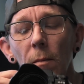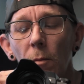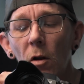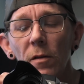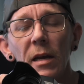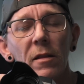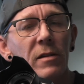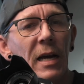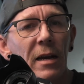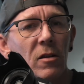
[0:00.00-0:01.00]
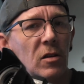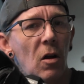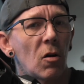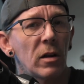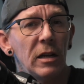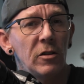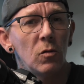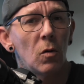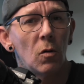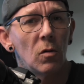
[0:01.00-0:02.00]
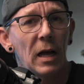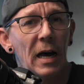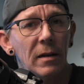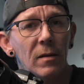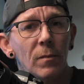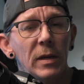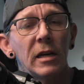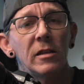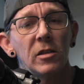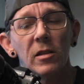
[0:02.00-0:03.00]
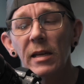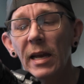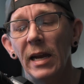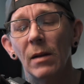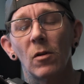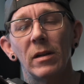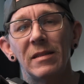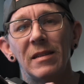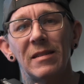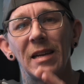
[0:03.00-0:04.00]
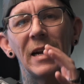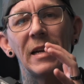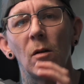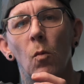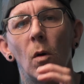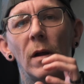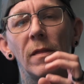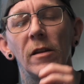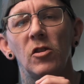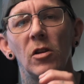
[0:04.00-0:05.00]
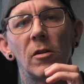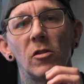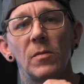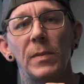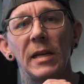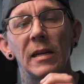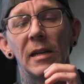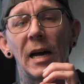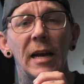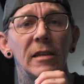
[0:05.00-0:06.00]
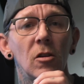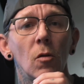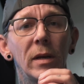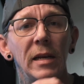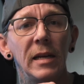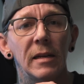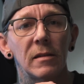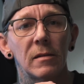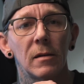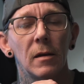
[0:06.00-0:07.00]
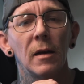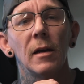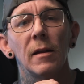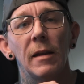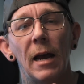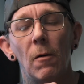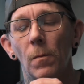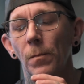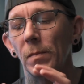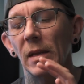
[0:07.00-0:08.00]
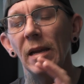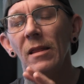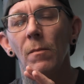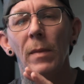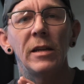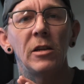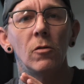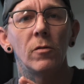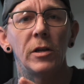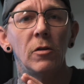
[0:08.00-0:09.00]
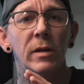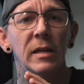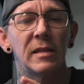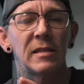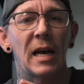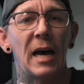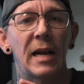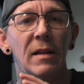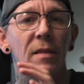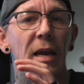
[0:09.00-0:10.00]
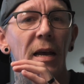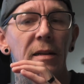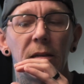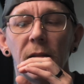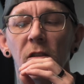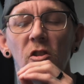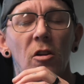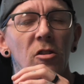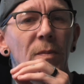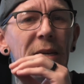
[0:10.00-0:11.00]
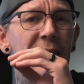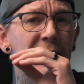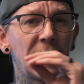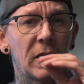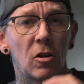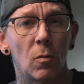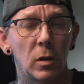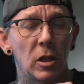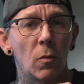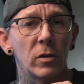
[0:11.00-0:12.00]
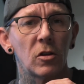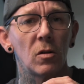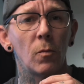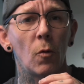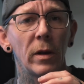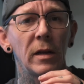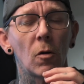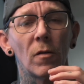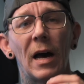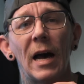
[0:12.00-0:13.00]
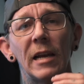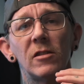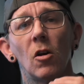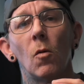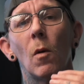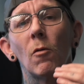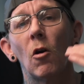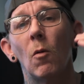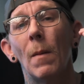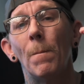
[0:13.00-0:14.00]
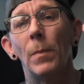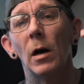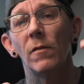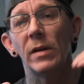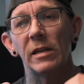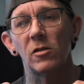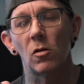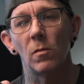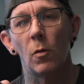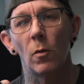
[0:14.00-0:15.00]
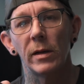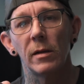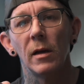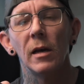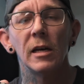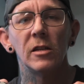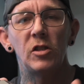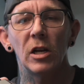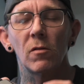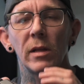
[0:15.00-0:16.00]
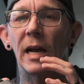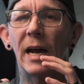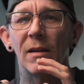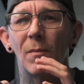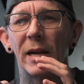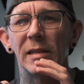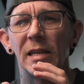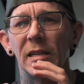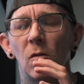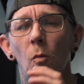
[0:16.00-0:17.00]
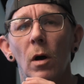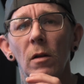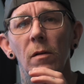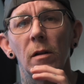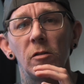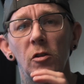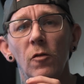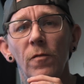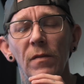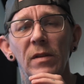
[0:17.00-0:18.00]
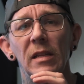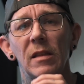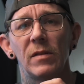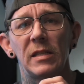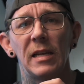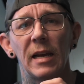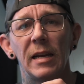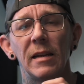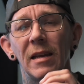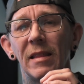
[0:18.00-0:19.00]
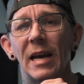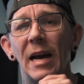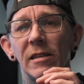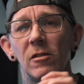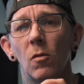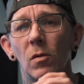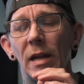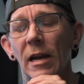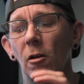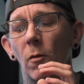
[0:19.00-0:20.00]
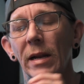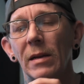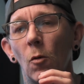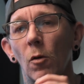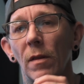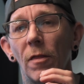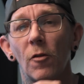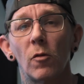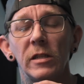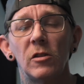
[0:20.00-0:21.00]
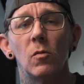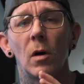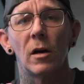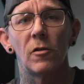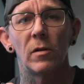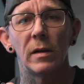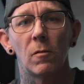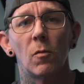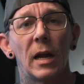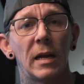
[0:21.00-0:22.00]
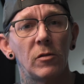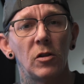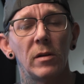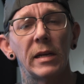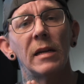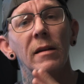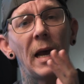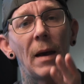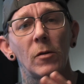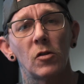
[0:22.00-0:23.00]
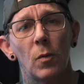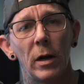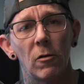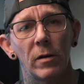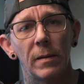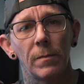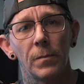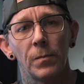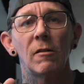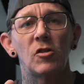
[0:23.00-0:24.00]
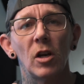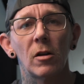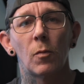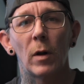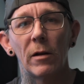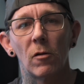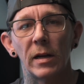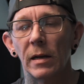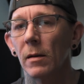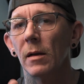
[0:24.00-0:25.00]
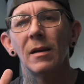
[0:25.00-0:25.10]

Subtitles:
But all the other dials aren't going to do a whole lot because the camera is deciding what the shutter speed and ISO is. Now, in the menu, you can decide that the shutter speed isn't going to go below a certain point or the ISO won't go above a certain point. Generally, I have mine set to 1/250th of a second, and the ISO will not go any more than 3200 when I am shooting in aperture priority. Now, shutter priority.